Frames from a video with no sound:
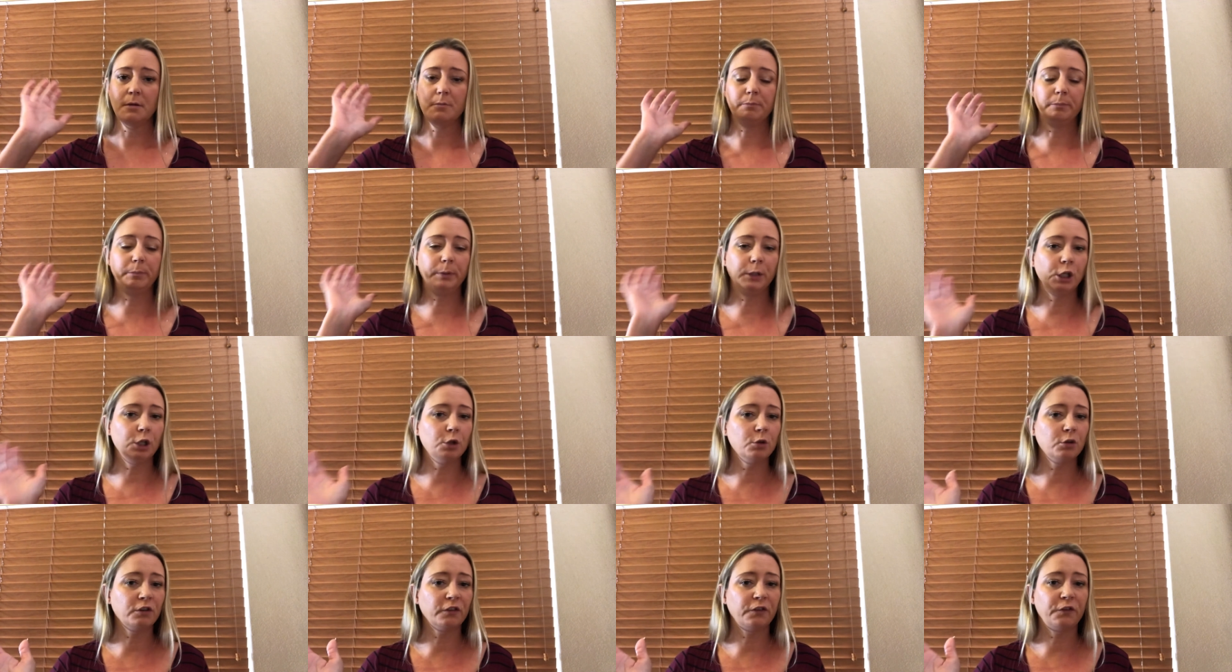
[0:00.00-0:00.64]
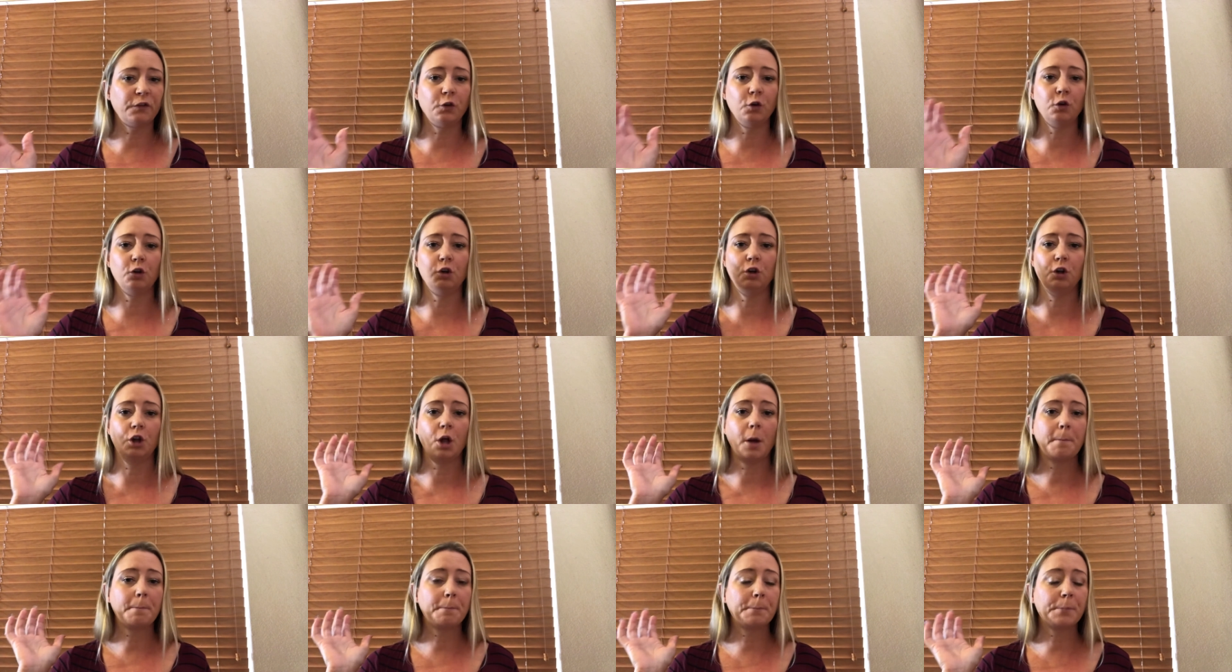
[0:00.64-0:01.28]

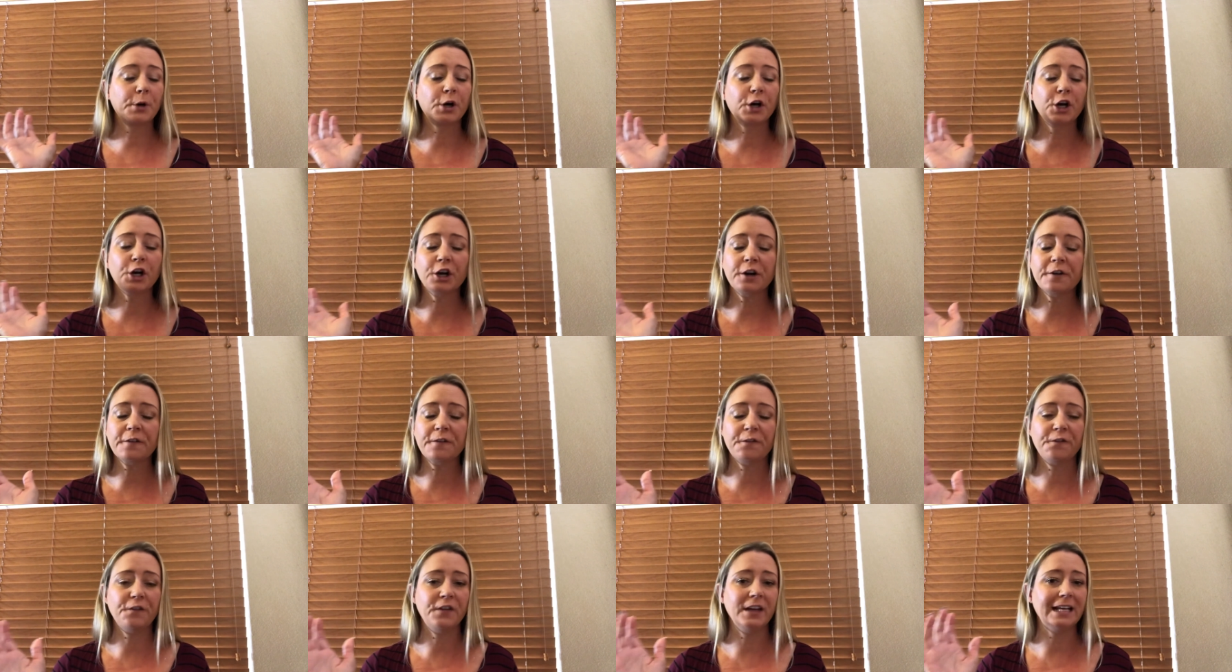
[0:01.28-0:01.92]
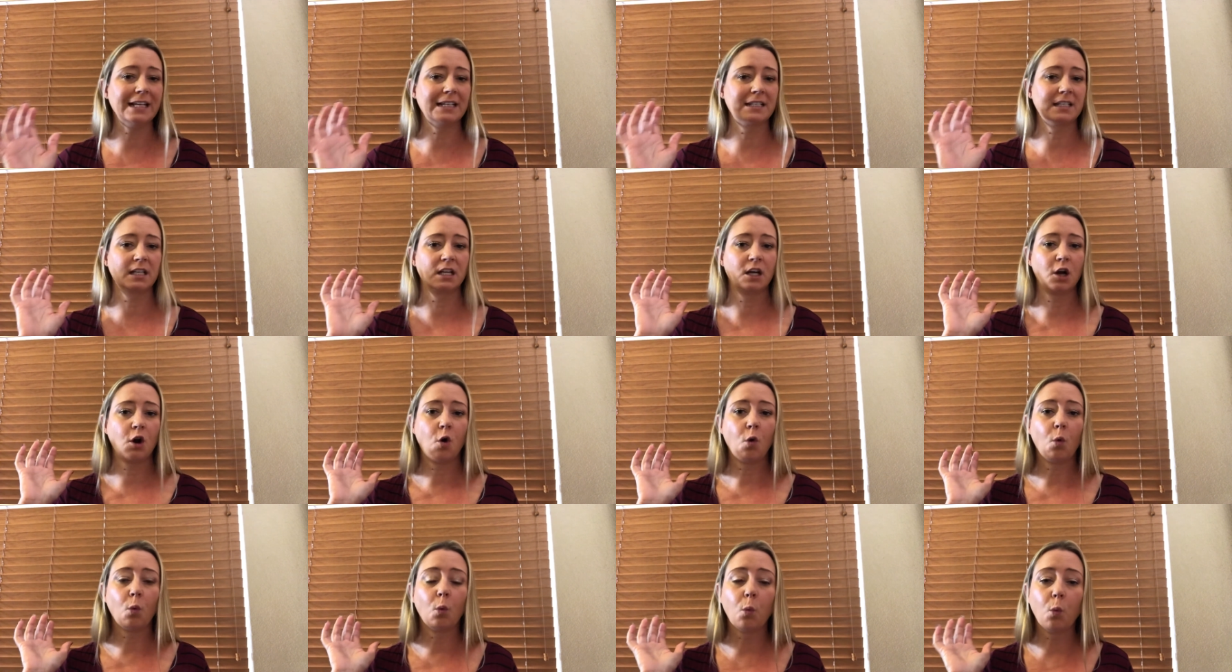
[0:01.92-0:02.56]
beautiful, perfect,
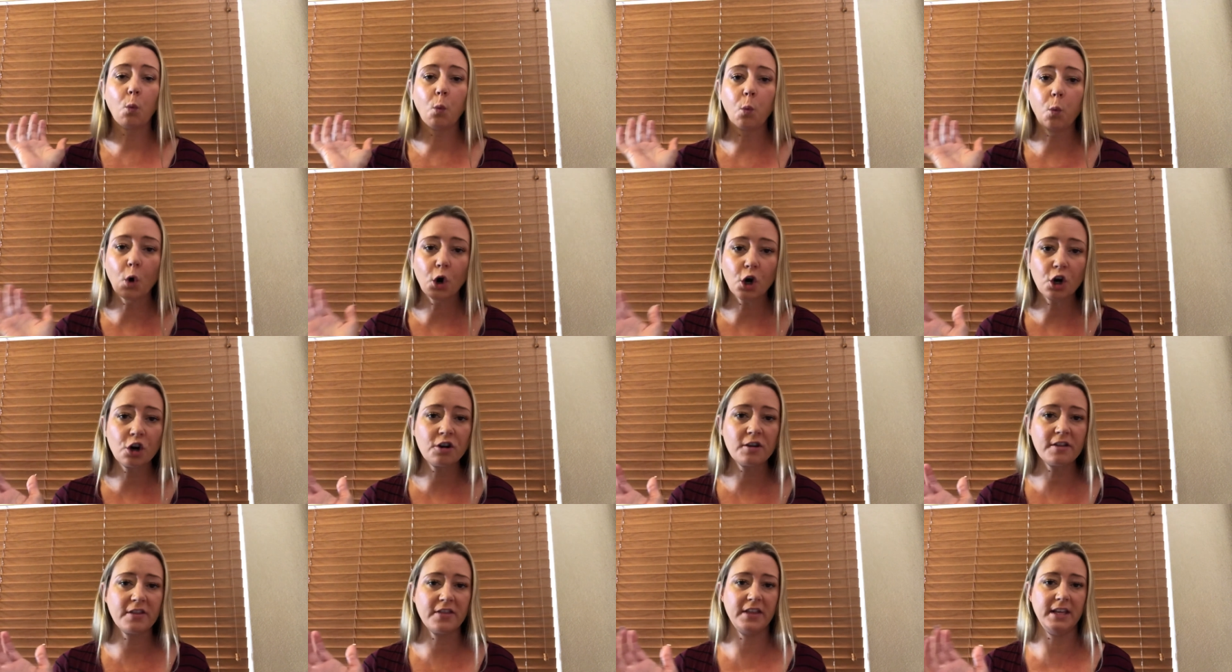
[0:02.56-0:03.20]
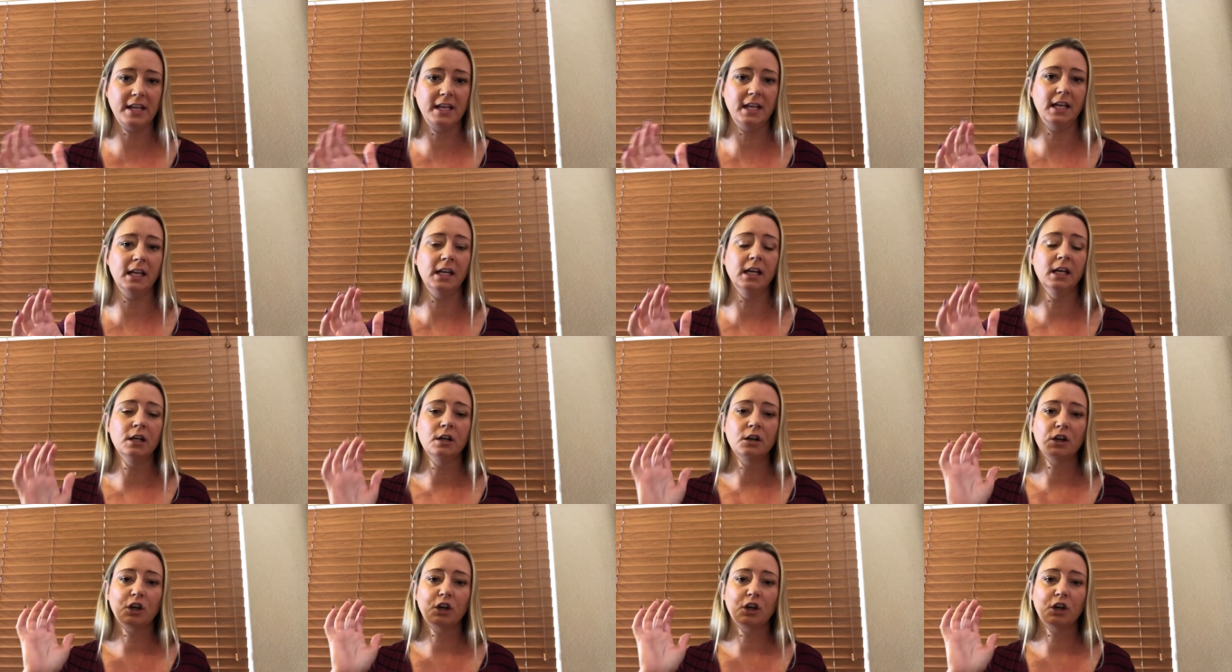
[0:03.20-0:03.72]
worthy,